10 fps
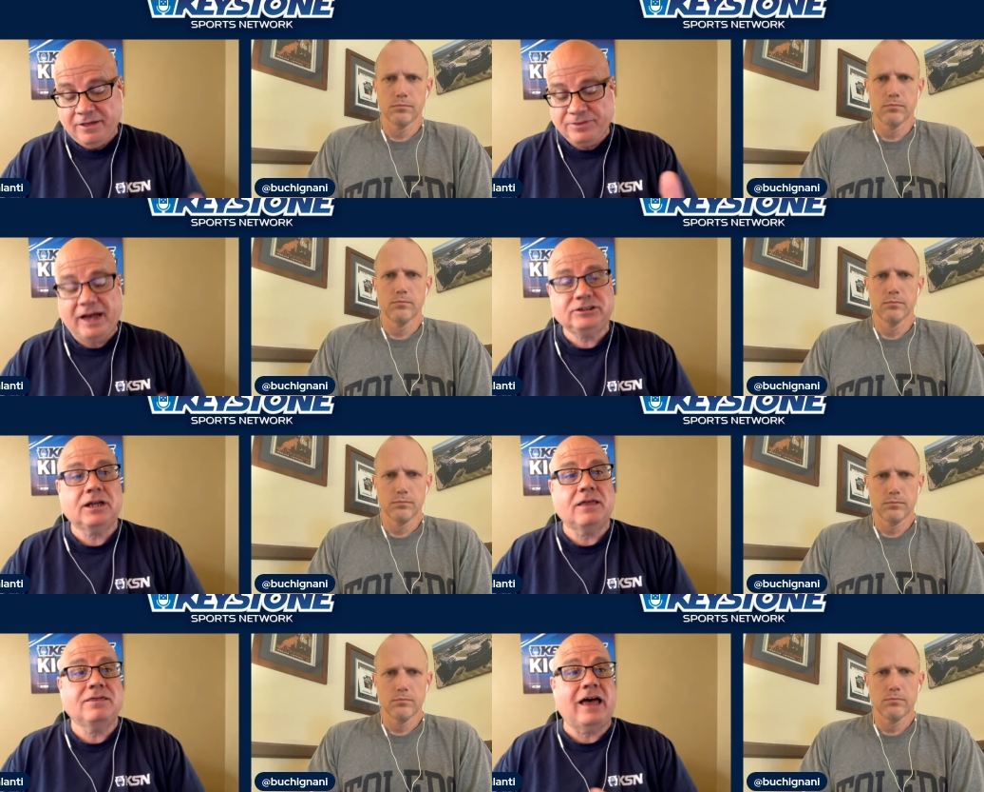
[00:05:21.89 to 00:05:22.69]
Speaker 1: That's
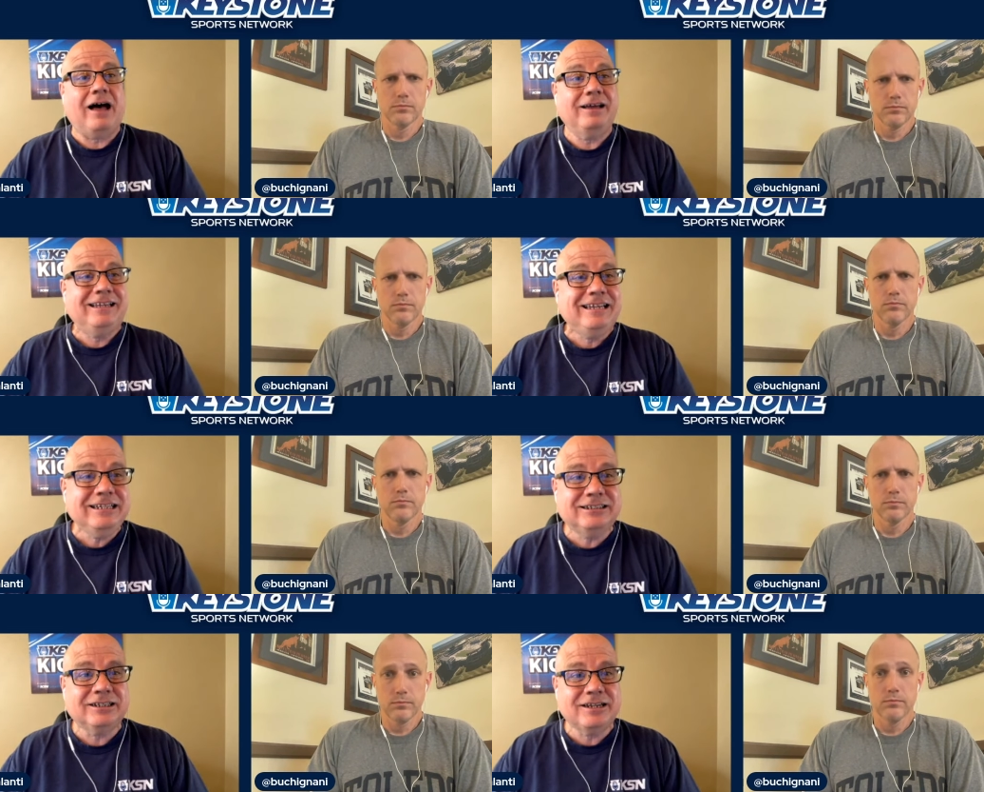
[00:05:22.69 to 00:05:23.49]
the
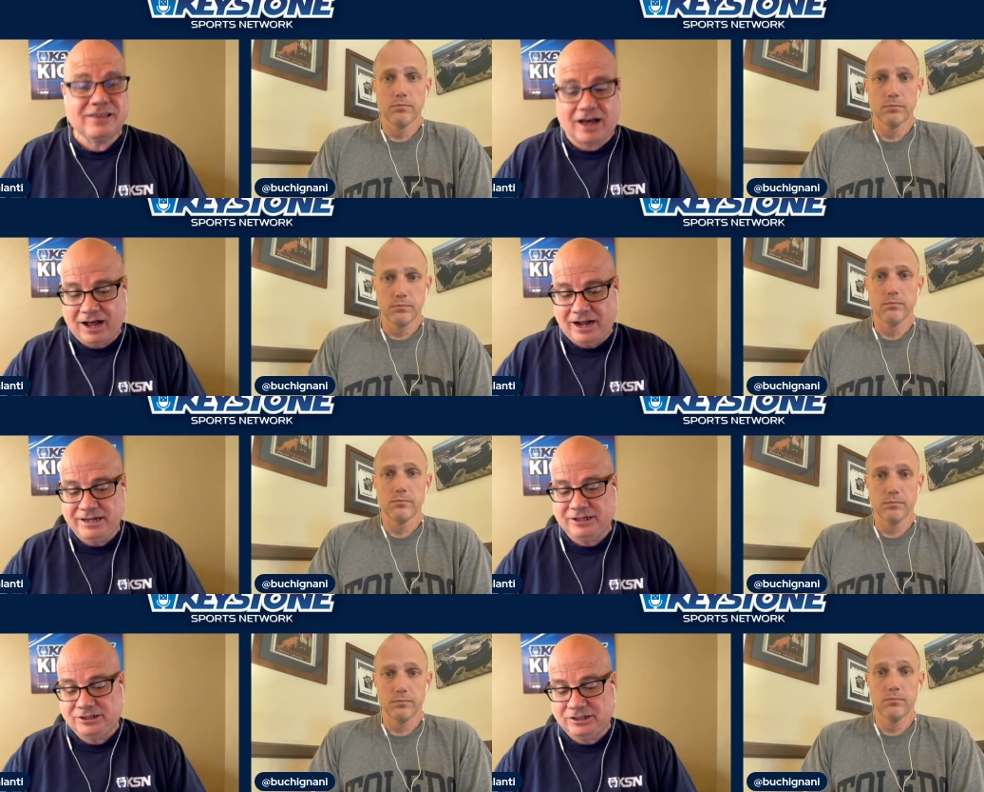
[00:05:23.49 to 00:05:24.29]
easily the
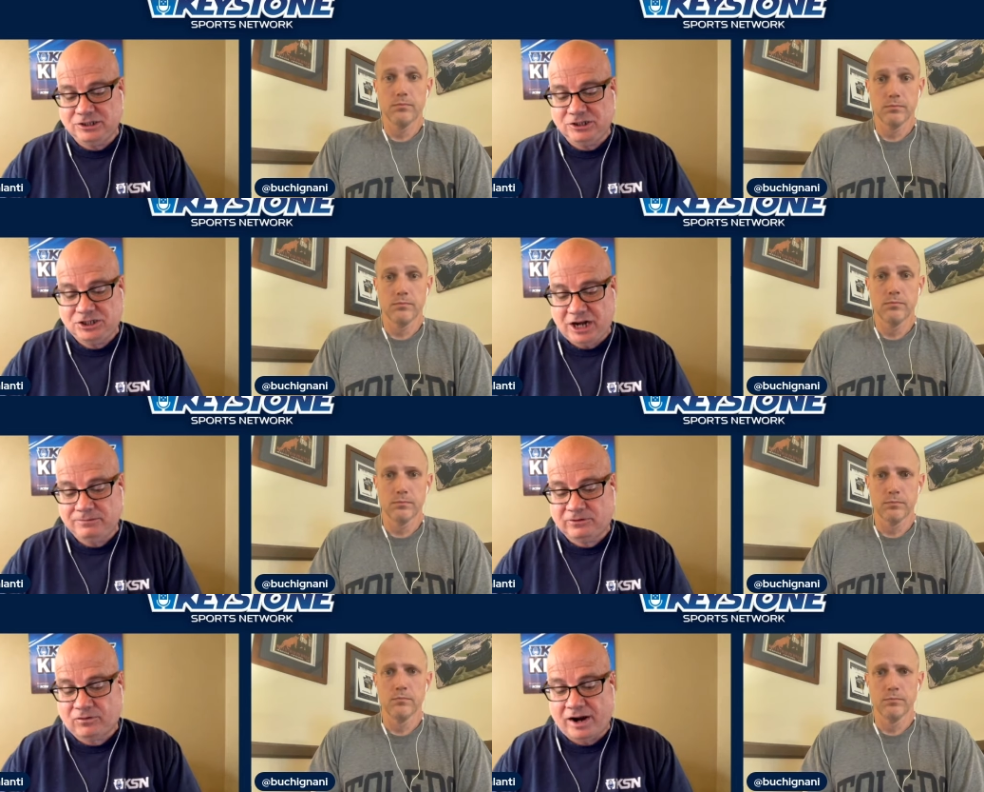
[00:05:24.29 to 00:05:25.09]
highest in the
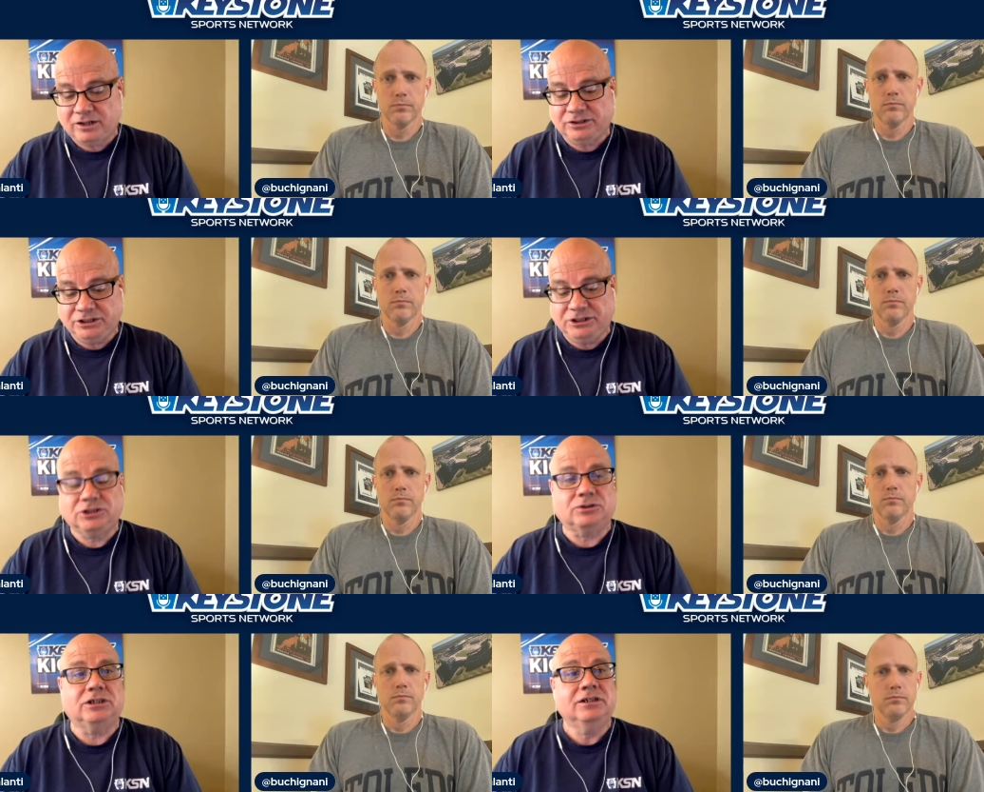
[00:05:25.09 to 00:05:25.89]
James Franklin
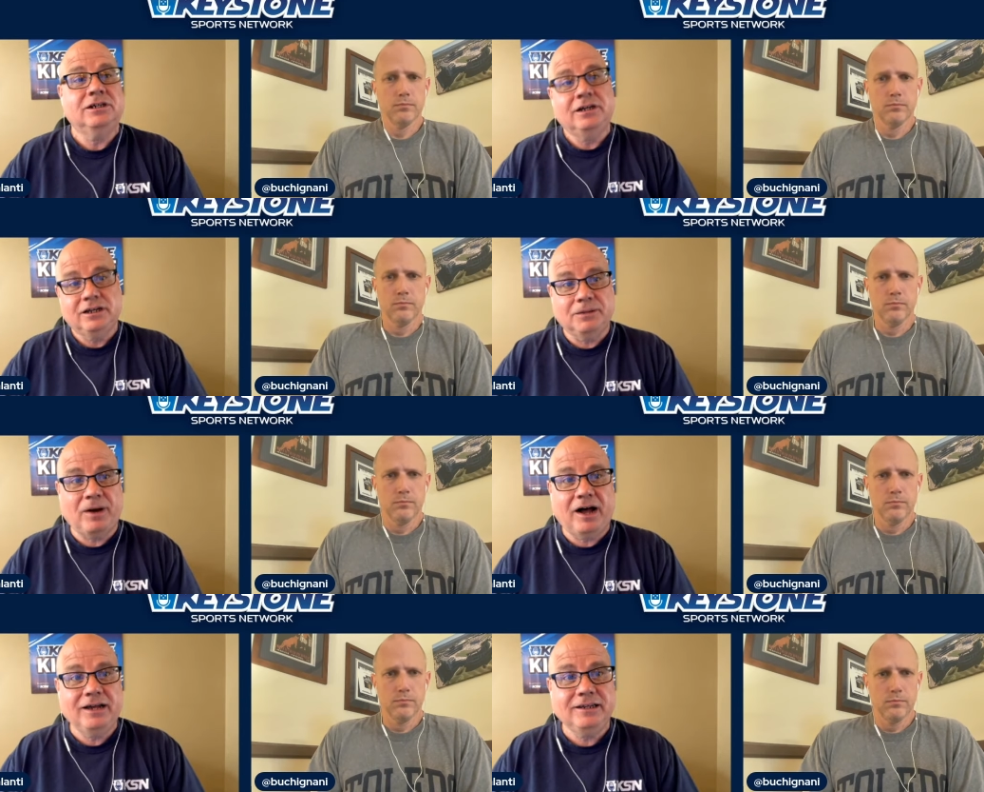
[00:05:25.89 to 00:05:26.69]
era. You're
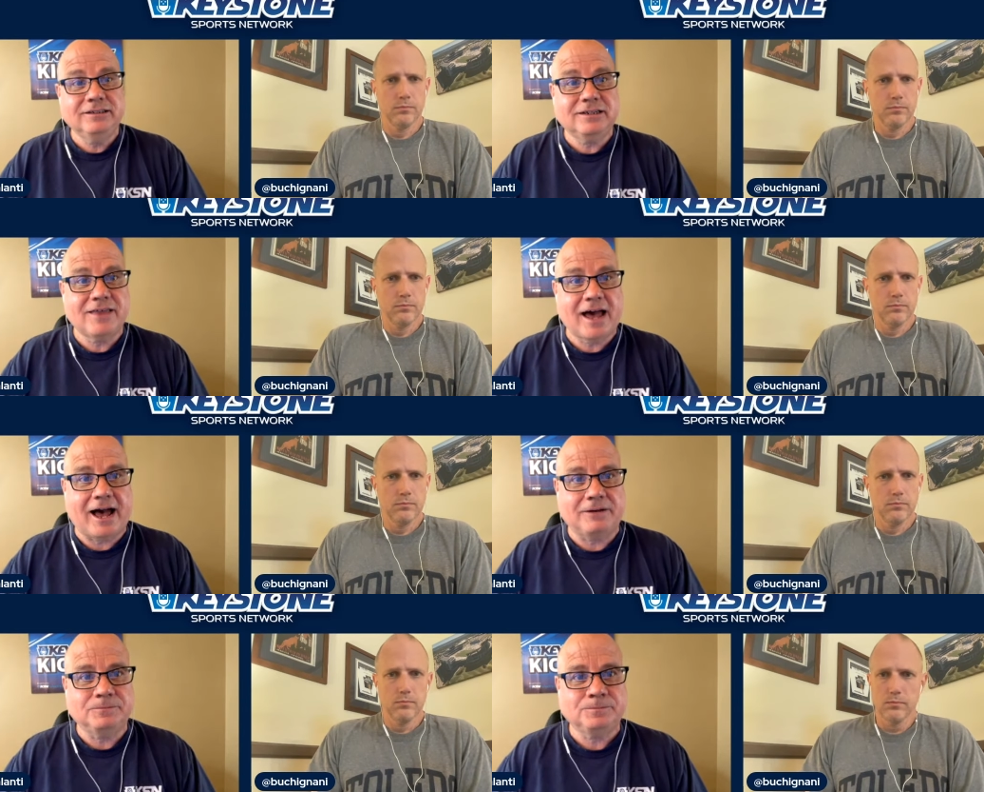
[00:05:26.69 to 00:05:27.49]
buying into
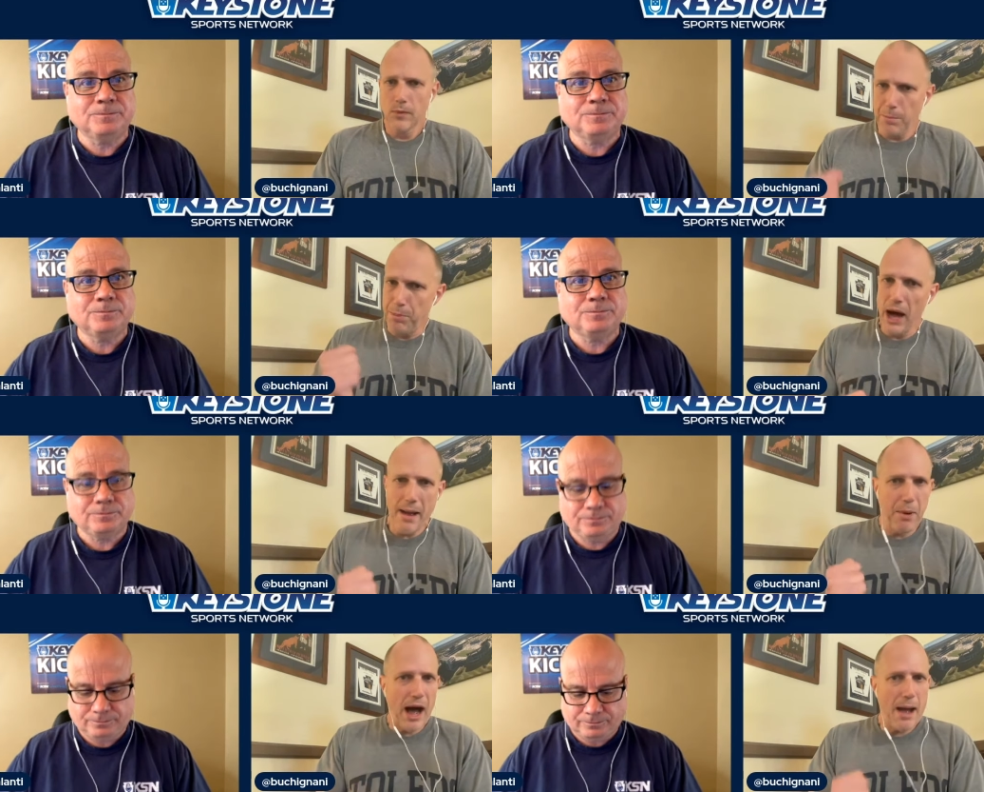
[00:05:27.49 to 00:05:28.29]
that.
Speaker 2: Bye,
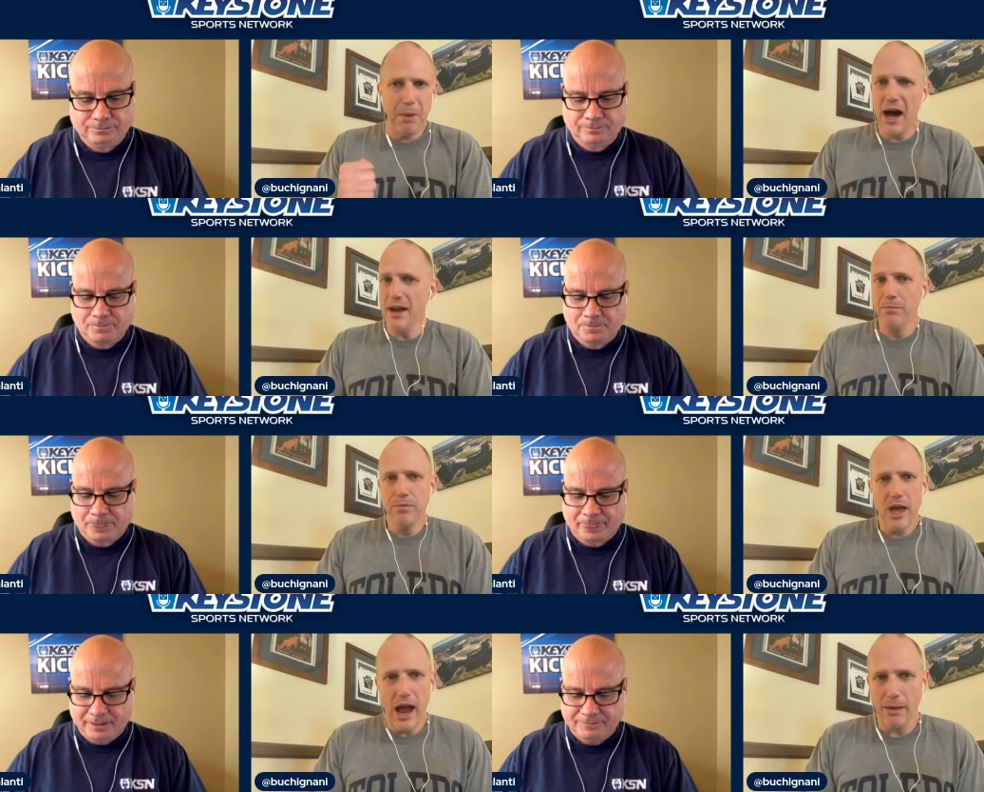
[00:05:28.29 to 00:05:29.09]
bye, bye.
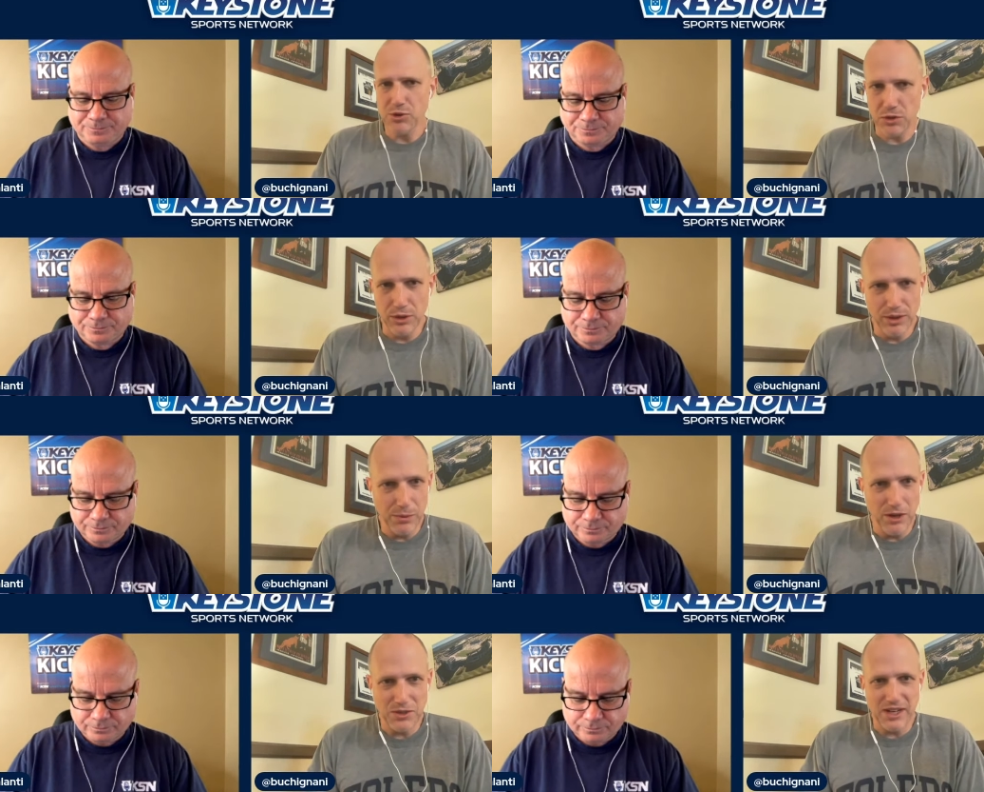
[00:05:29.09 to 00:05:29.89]
Absolutely.
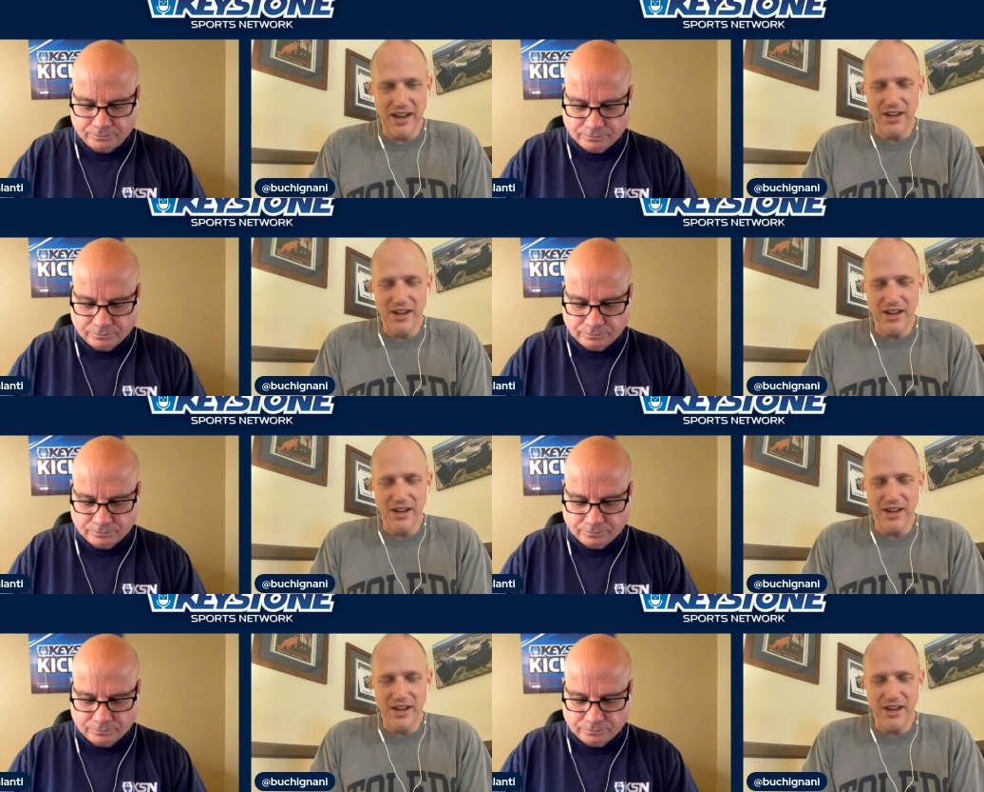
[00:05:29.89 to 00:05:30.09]
Once again,